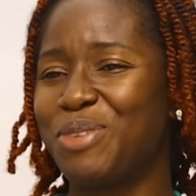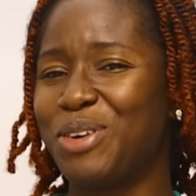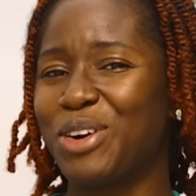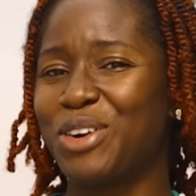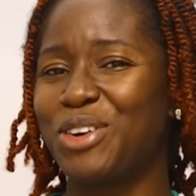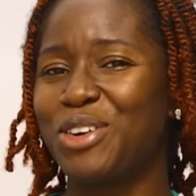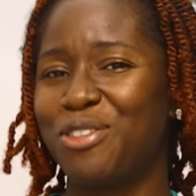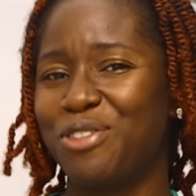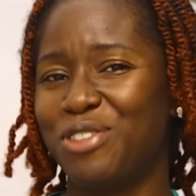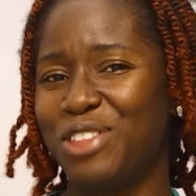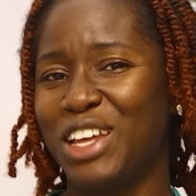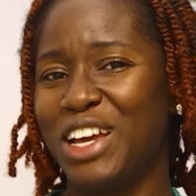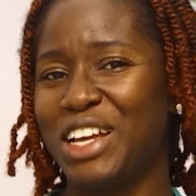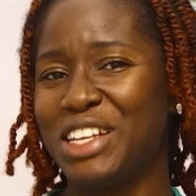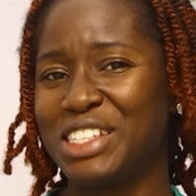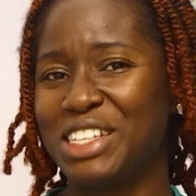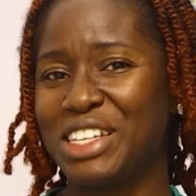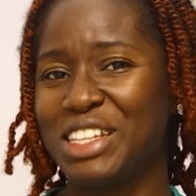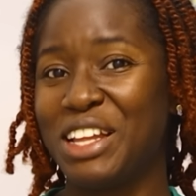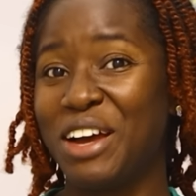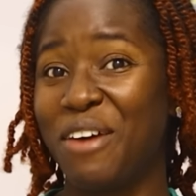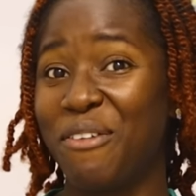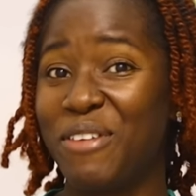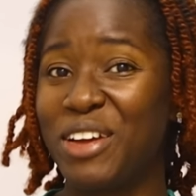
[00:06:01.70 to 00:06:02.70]
Board of
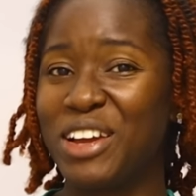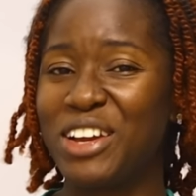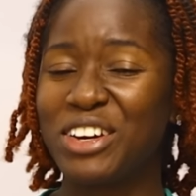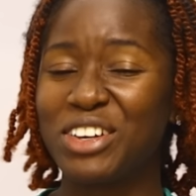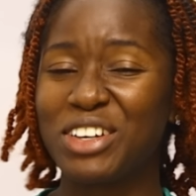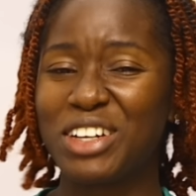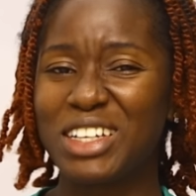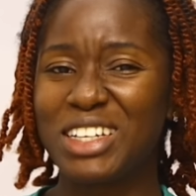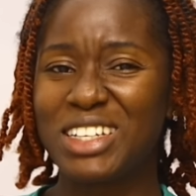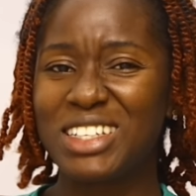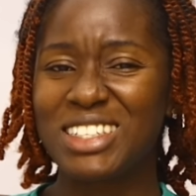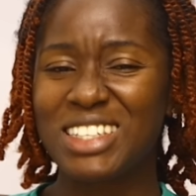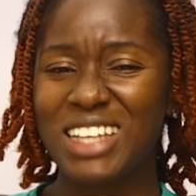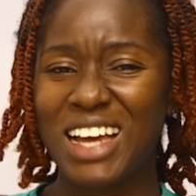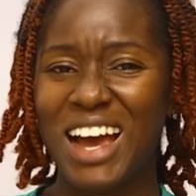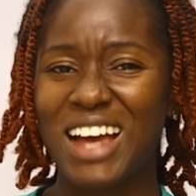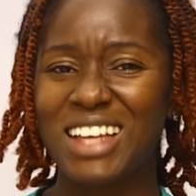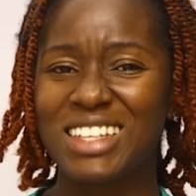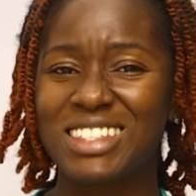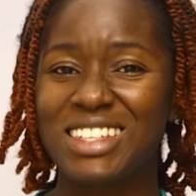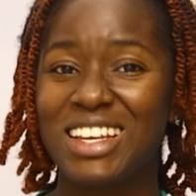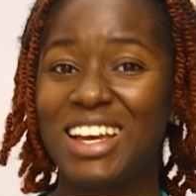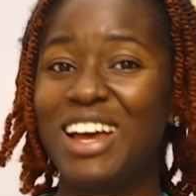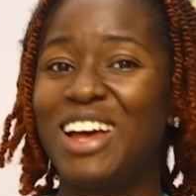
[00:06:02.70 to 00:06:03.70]
Nursing that we're going to
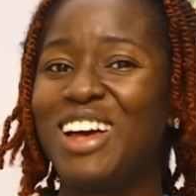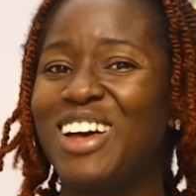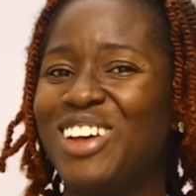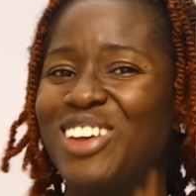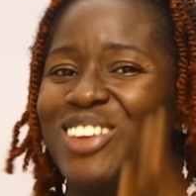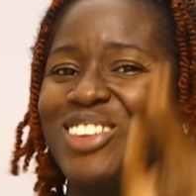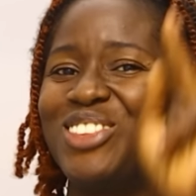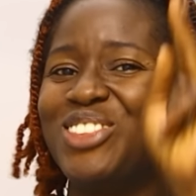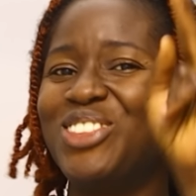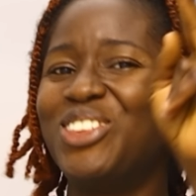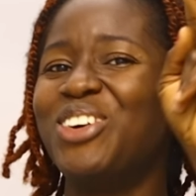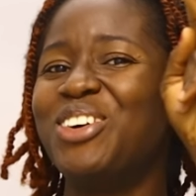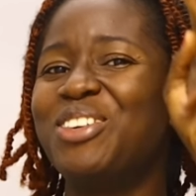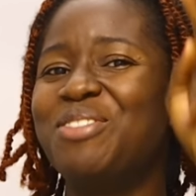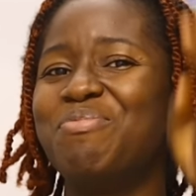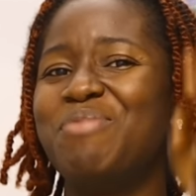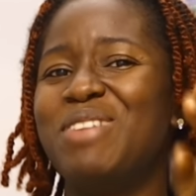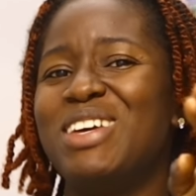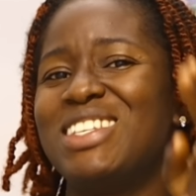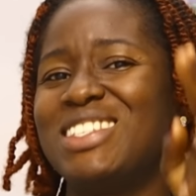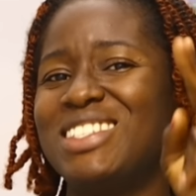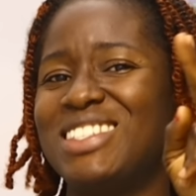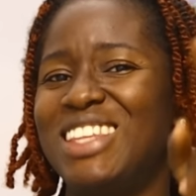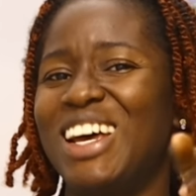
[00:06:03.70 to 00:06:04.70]
discuss. Don't
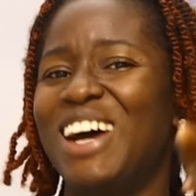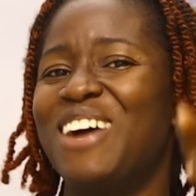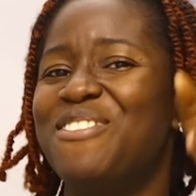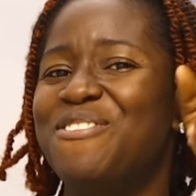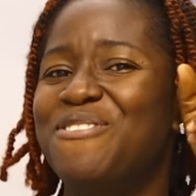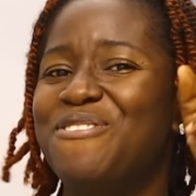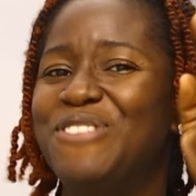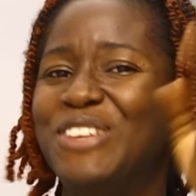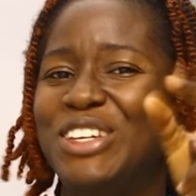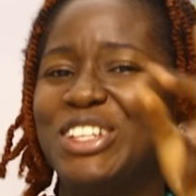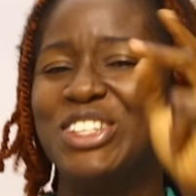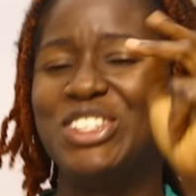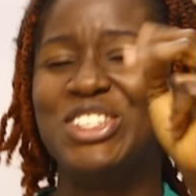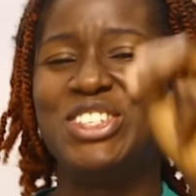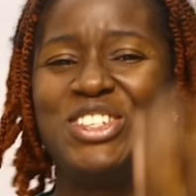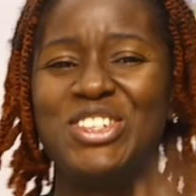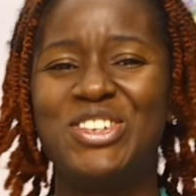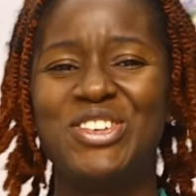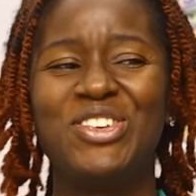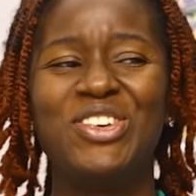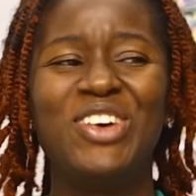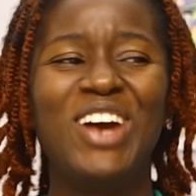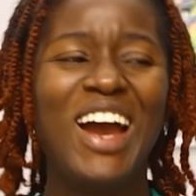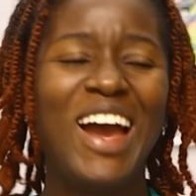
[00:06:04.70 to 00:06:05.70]
miss that video.
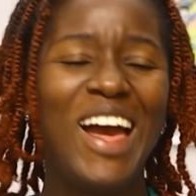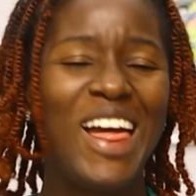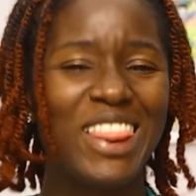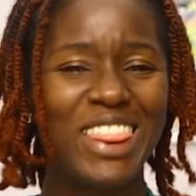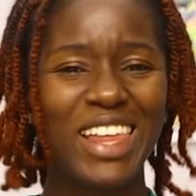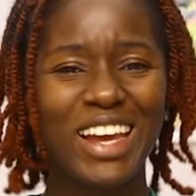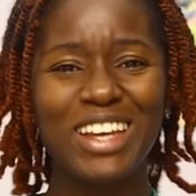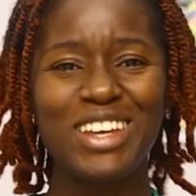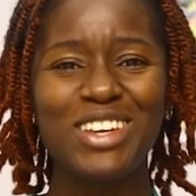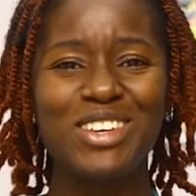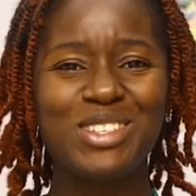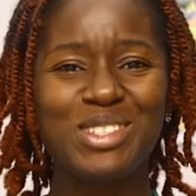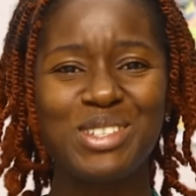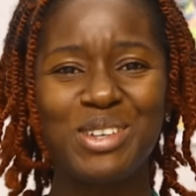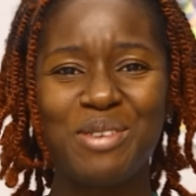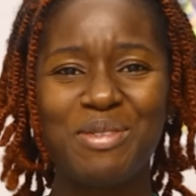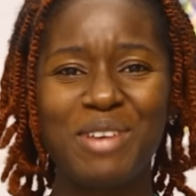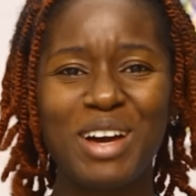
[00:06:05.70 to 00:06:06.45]
Thank you so much.